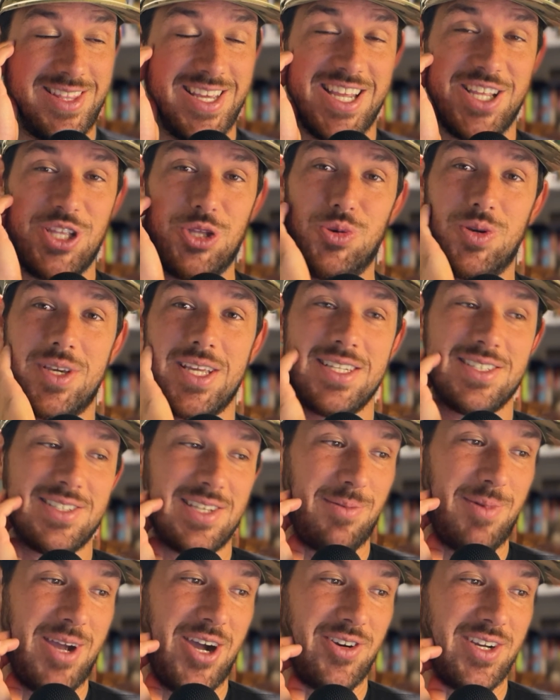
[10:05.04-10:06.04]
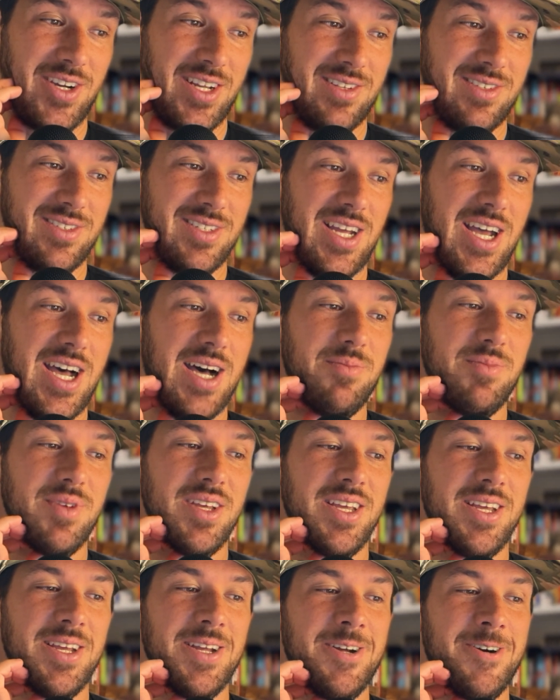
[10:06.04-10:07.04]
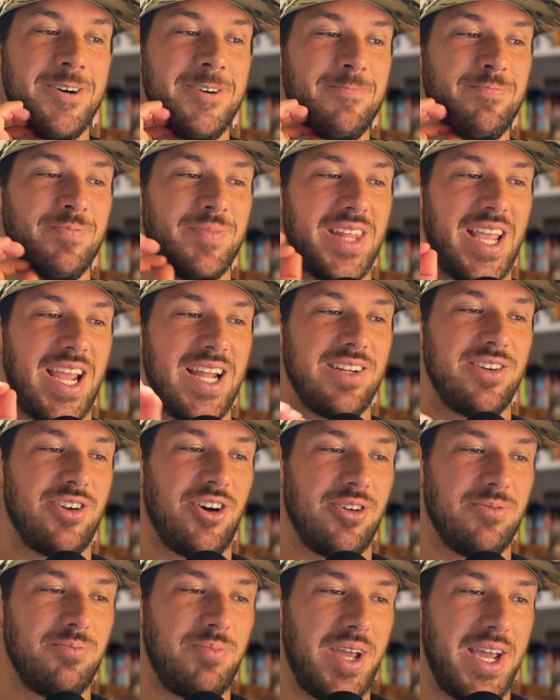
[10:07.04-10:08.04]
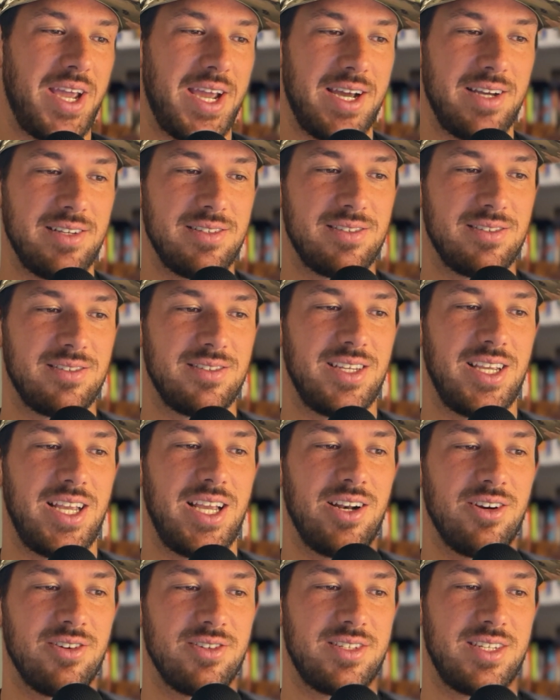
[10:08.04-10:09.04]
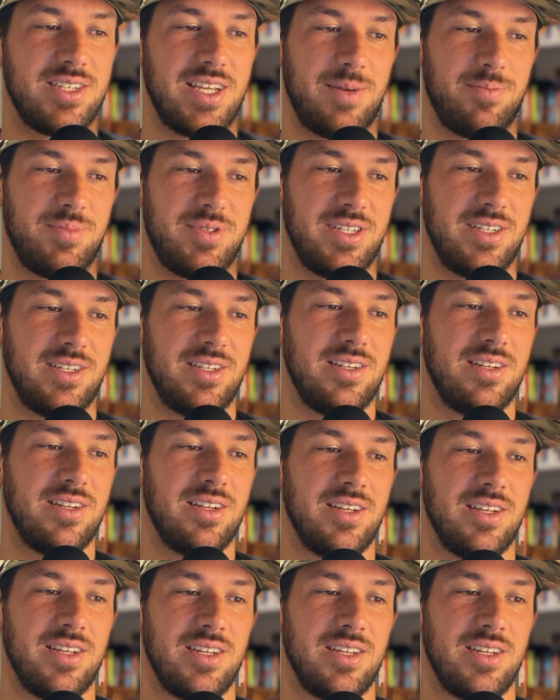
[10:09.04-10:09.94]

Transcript: that you can somehow get a stop. Andy Dalton pass intercepted